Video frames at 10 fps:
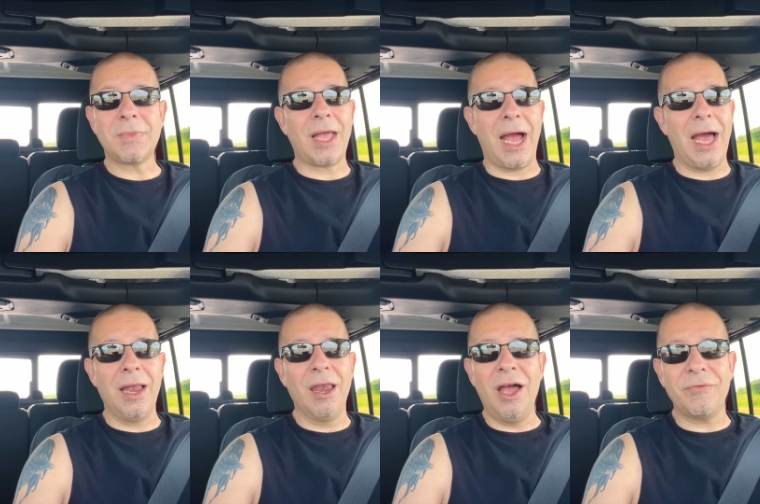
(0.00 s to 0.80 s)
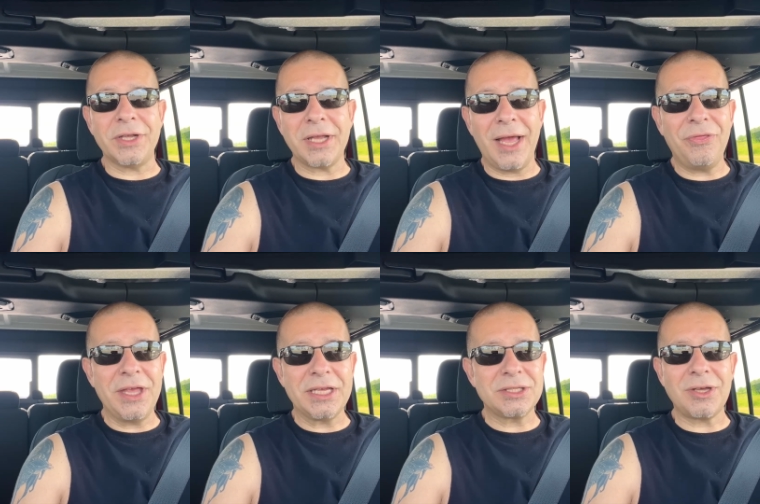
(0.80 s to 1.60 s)
I love it. I
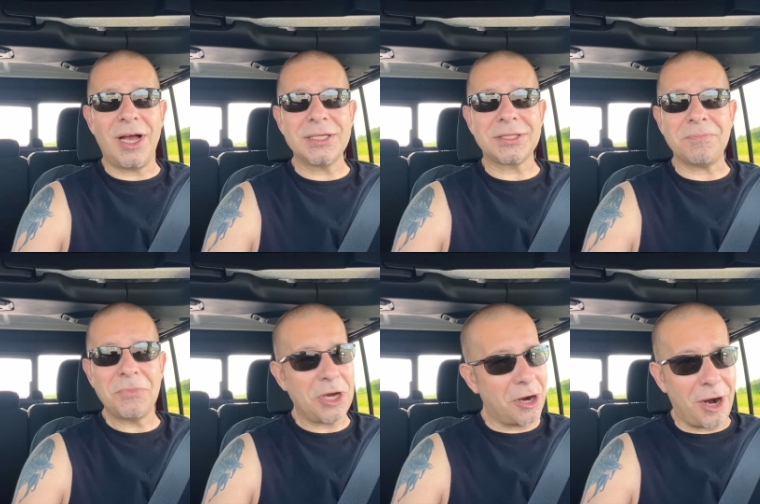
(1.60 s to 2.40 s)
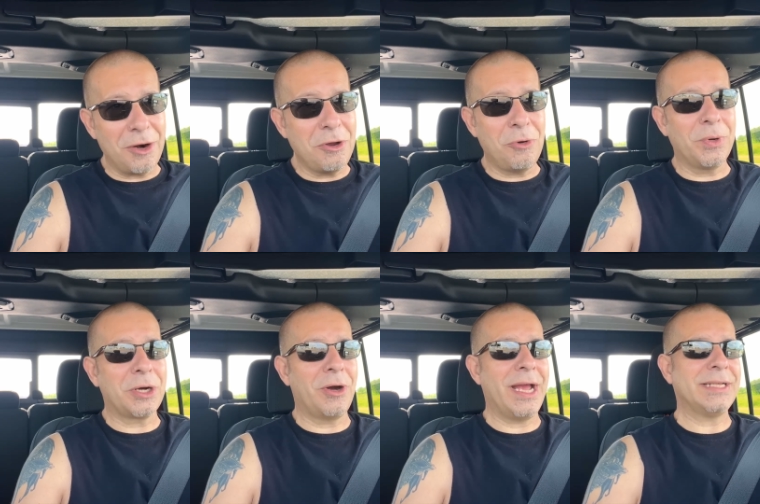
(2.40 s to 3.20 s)
think it's awesome. There are no
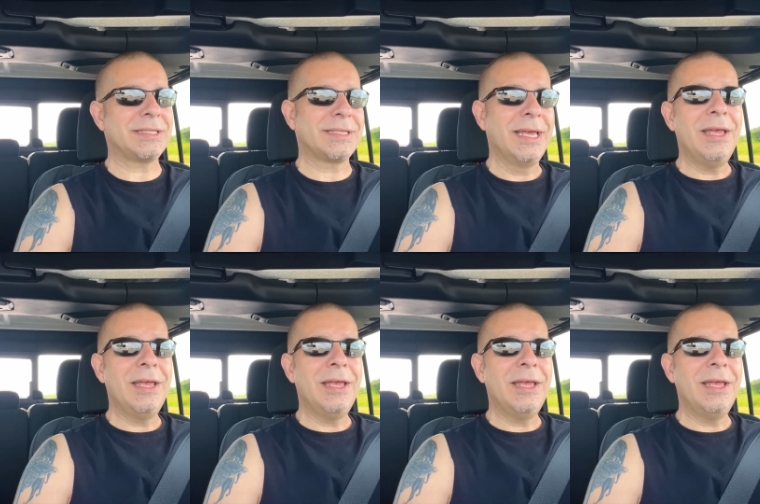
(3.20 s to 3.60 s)
regrets.